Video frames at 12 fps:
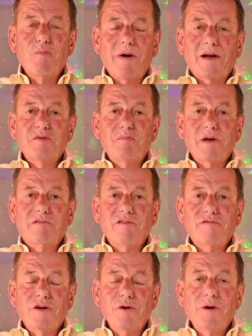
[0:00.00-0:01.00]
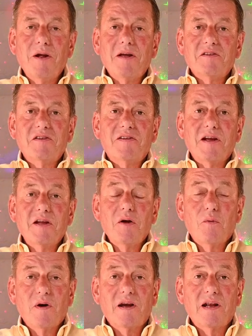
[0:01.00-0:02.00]
back to Big Review. Today
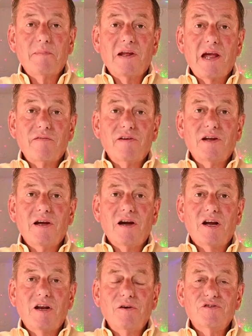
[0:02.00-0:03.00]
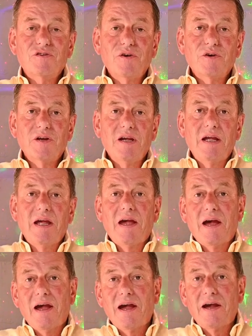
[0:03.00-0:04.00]
we're going to be having a close look
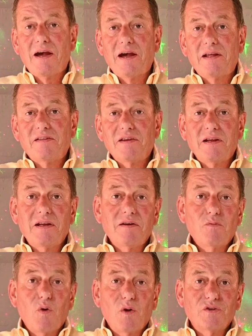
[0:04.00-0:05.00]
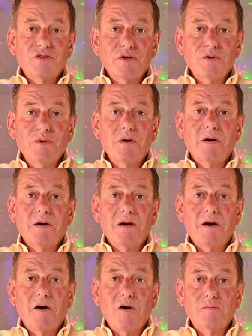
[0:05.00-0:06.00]
at the Woltu
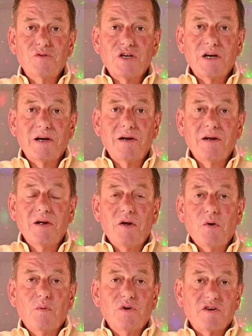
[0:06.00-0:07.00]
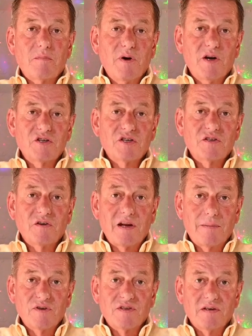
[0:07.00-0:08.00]
armchair which I purchased on
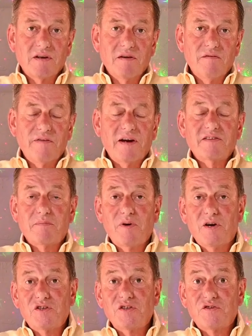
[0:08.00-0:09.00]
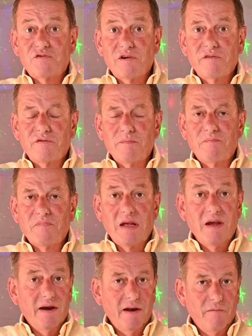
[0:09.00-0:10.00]
Amazon. In fact, I purchased 3 of them
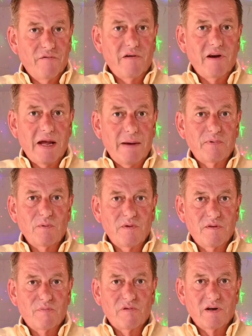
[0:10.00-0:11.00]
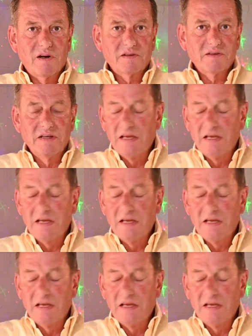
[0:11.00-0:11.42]
and I'm very happy with the product.